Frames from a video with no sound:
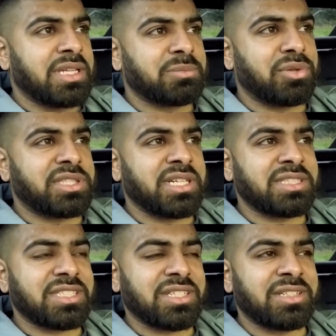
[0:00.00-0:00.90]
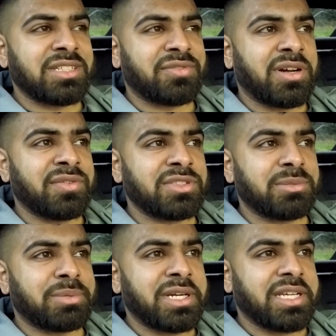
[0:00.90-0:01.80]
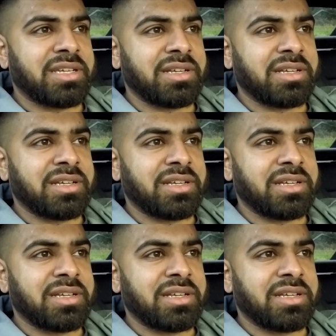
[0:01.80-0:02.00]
Pushing just under 500 brake.